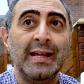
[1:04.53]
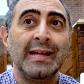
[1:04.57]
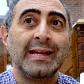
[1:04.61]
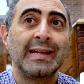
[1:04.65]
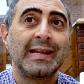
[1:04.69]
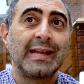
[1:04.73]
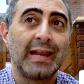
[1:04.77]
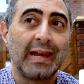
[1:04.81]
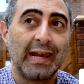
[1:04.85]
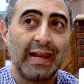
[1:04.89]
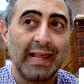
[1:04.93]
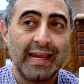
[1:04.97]

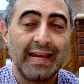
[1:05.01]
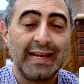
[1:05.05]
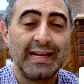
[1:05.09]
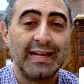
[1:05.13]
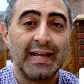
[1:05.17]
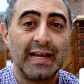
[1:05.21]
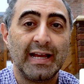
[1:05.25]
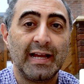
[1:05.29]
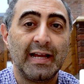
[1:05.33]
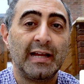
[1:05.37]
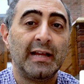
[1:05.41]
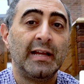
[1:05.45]

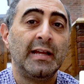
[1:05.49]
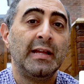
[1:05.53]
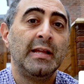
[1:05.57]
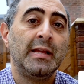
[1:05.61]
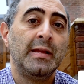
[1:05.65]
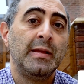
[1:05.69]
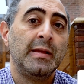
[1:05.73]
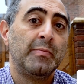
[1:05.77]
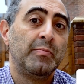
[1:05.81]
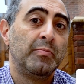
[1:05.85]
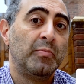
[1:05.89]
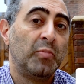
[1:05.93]
cleaner,
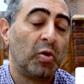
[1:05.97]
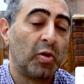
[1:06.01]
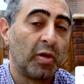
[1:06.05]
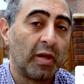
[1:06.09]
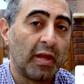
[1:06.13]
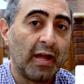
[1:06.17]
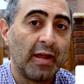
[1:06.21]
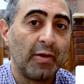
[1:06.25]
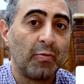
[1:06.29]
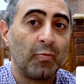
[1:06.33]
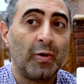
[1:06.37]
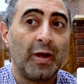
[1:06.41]
more
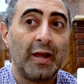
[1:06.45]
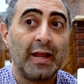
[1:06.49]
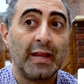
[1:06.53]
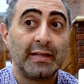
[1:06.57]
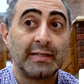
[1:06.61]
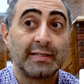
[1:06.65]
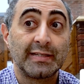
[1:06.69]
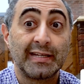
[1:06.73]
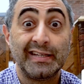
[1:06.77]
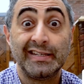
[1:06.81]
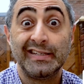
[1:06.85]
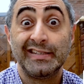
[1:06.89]
lightweight,
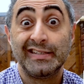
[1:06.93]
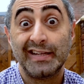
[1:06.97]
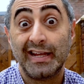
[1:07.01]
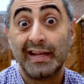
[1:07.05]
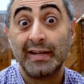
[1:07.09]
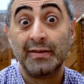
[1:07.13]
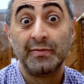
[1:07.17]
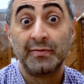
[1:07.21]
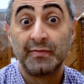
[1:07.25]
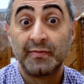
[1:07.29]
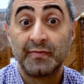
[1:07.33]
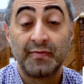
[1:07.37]

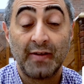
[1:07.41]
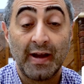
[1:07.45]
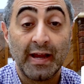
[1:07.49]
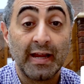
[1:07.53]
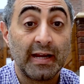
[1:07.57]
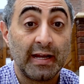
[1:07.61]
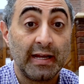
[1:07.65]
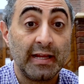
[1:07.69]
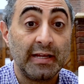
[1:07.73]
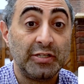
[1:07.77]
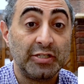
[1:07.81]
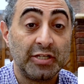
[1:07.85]
and
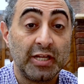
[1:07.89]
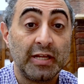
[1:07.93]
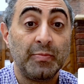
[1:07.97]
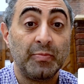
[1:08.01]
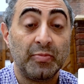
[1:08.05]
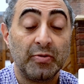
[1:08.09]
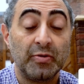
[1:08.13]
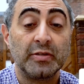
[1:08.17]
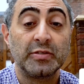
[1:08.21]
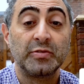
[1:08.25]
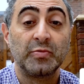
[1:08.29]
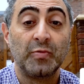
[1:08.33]
frankly
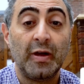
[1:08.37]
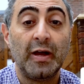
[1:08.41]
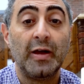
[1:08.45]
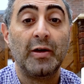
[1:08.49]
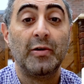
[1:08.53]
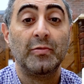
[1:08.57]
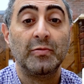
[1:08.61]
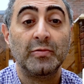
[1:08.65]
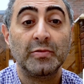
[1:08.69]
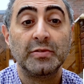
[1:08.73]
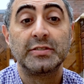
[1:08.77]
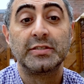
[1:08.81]
cheaper as
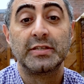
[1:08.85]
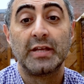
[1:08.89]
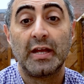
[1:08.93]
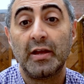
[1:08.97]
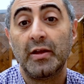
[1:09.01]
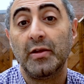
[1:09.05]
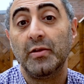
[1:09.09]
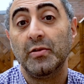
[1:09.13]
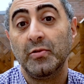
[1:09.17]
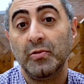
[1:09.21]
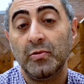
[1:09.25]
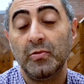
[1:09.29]
well.
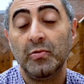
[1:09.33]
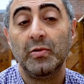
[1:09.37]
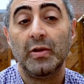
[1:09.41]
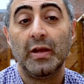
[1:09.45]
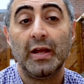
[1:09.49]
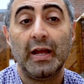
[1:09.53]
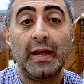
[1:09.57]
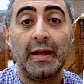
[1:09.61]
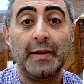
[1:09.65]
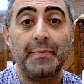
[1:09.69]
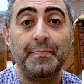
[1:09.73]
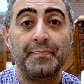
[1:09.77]
So
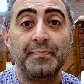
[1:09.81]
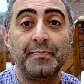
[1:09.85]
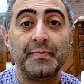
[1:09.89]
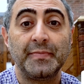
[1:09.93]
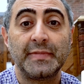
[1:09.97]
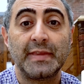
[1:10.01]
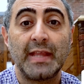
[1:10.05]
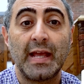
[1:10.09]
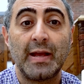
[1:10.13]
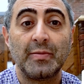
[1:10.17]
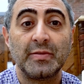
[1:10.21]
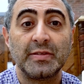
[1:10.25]

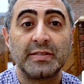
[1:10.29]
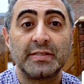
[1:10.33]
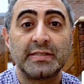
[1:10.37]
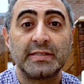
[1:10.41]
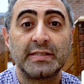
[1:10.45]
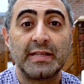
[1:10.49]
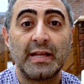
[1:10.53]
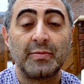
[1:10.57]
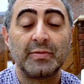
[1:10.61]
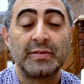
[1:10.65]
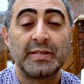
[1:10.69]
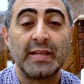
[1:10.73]
that was
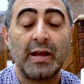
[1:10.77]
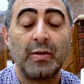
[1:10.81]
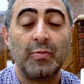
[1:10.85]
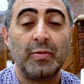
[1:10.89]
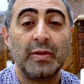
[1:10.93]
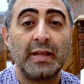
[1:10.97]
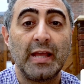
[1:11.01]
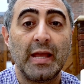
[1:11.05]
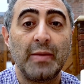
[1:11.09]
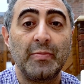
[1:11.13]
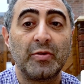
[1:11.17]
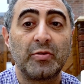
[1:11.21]
how we
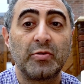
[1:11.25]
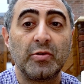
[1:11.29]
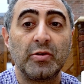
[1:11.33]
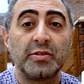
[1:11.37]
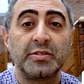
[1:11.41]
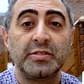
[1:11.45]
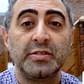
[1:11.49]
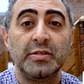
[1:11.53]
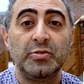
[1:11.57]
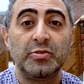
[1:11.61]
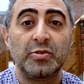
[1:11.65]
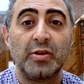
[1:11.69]
came across
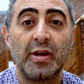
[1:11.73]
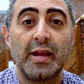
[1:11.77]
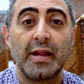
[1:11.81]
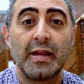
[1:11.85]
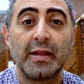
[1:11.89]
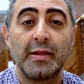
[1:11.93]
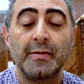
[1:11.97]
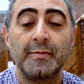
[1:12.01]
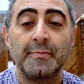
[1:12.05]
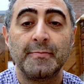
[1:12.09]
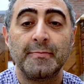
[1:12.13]
YouTrack.